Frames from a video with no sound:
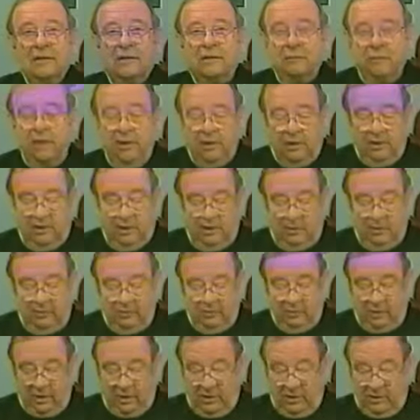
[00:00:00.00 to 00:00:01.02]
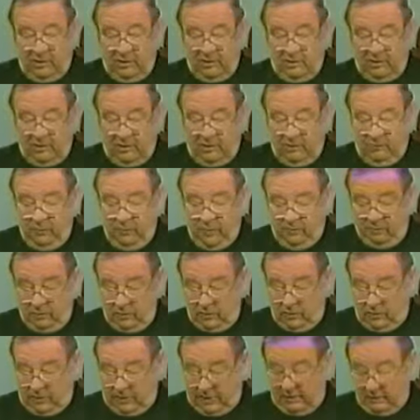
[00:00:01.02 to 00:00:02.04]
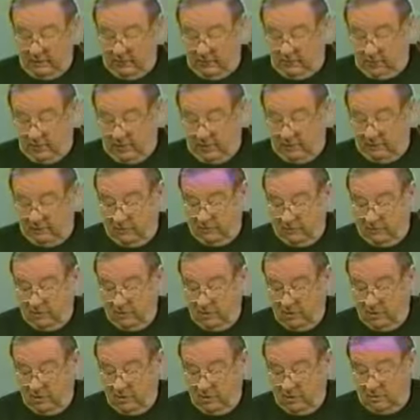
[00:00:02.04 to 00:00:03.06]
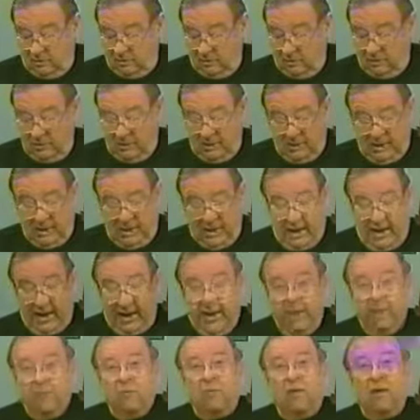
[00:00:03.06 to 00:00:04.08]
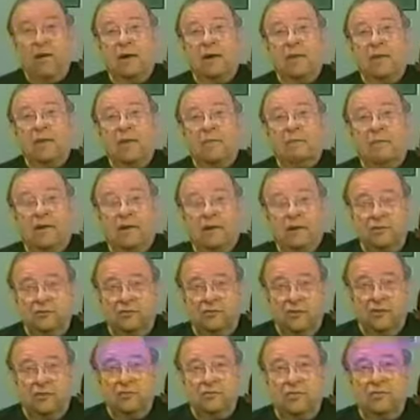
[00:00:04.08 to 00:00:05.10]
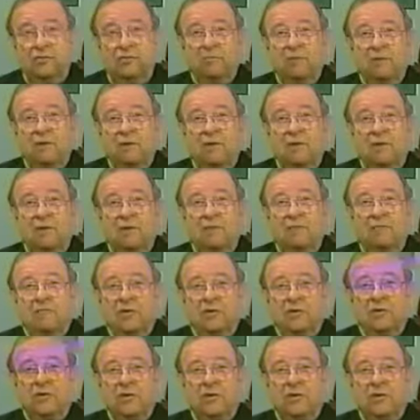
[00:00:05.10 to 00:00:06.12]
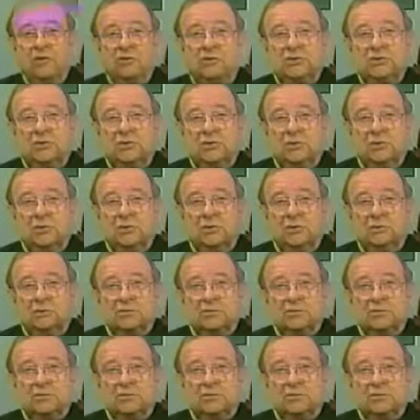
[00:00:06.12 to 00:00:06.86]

Because I always tell people when I was traveling the world, I wanted my children to be in very good schools,